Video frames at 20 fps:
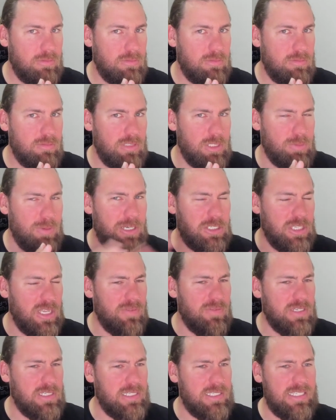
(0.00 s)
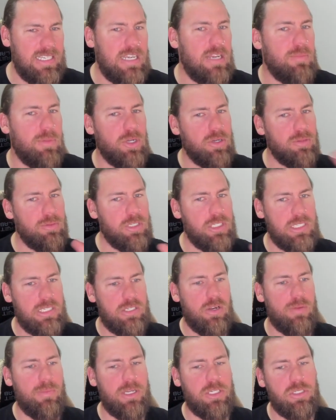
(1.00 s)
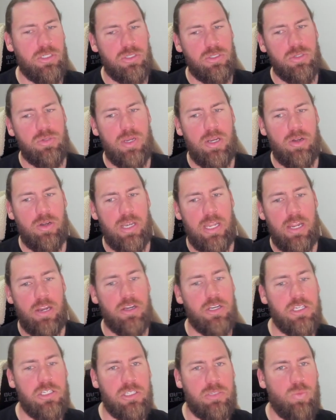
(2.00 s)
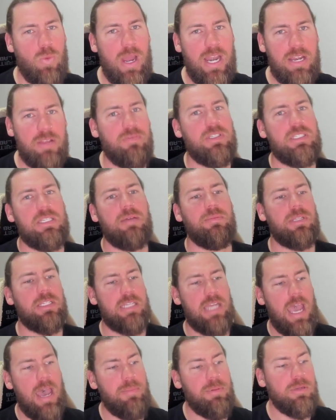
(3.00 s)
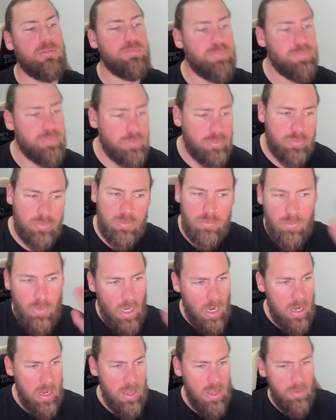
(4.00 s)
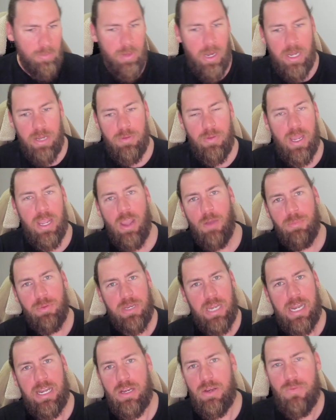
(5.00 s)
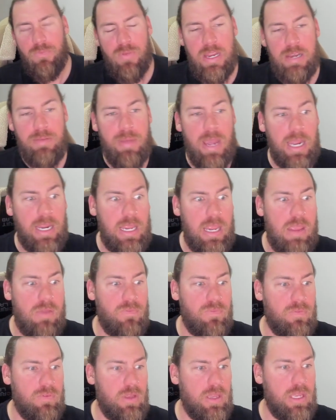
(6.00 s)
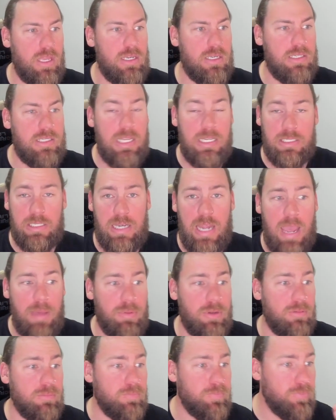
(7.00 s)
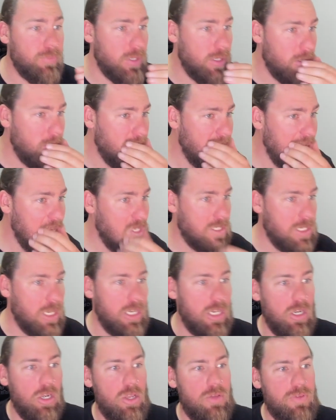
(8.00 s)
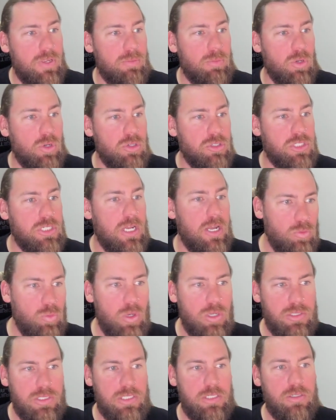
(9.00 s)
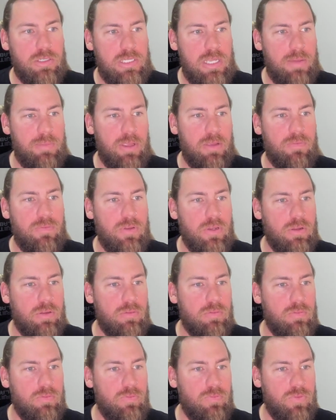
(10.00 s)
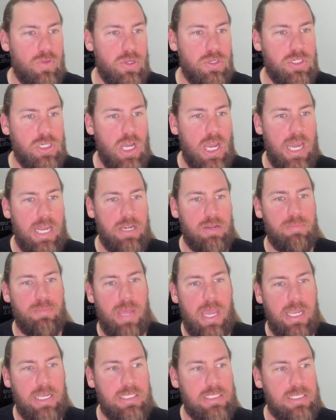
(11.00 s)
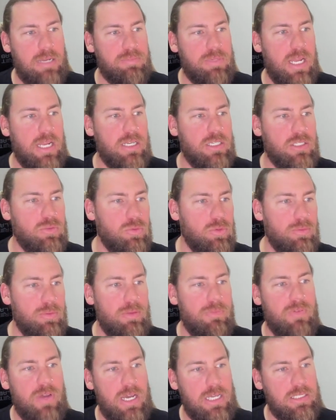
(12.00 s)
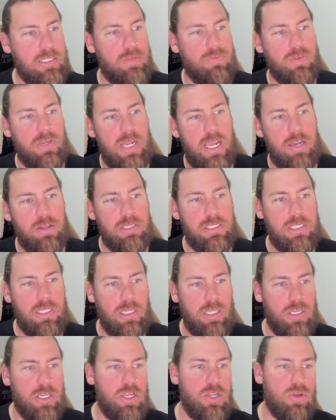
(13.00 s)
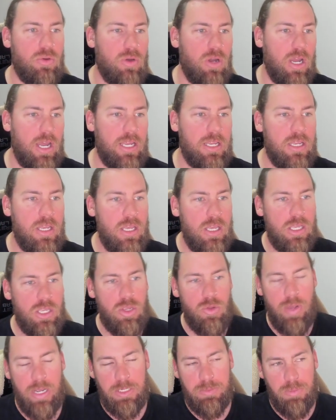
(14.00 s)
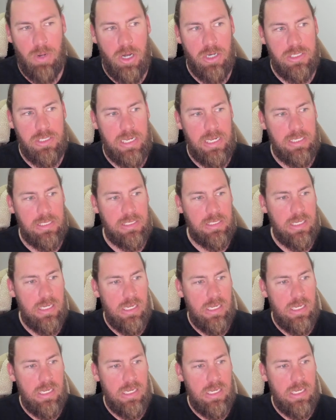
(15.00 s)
Especially if it's a city builder because there's not much to do here and there and you're just waiting for something to happen. But anyway, I'll put that into feedback if it doesn't happen. So the Illuvium launcher, while still something for the future, I added it back as updated, so we'll be faster for now, still in the UI, UX process.